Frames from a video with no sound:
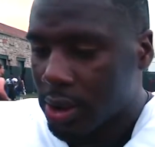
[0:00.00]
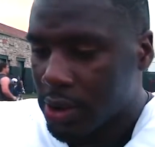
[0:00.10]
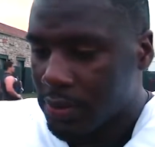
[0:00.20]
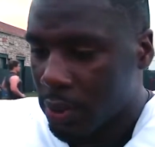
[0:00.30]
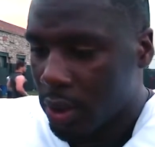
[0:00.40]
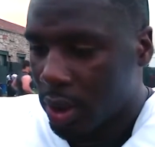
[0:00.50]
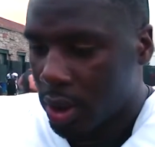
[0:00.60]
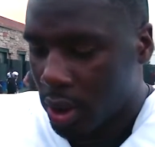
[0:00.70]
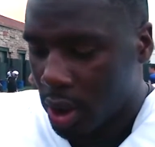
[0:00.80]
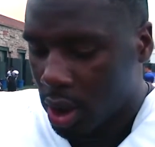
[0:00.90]
They're
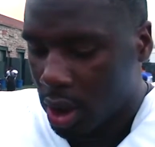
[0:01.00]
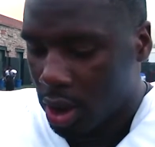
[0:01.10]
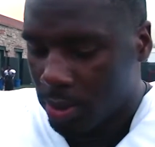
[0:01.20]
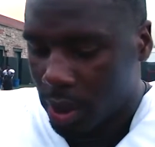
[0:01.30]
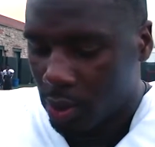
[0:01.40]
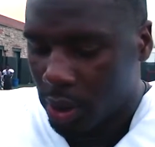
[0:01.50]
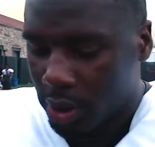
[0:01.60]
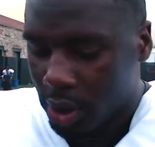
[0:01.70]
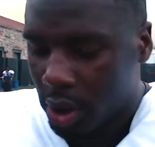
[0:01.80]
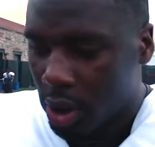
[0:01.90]
smart, and they're
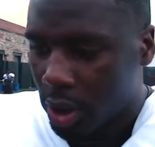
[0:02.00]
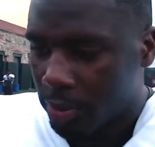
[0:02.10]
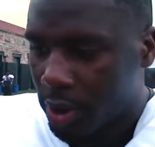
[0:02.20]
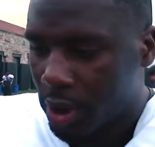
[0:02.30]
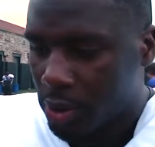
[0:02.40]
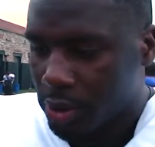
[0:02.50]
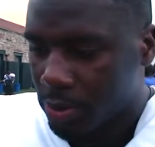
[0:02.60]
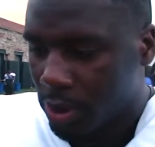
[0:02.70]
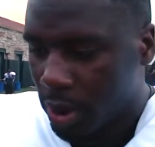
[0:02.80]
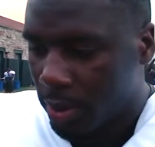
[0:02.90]
willing to learn and be
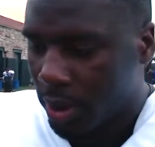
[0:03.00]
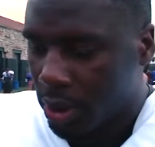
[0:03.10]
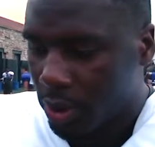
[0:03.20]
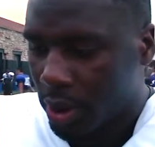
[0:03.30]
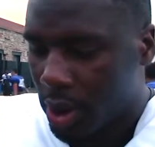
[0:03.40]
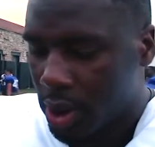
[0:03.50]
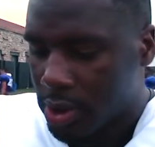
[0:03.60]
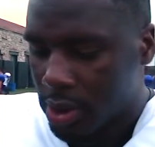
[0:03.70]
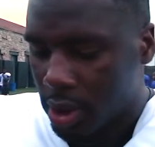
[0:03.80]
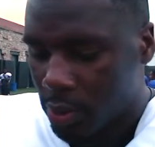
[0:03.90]
coachable by the older guys.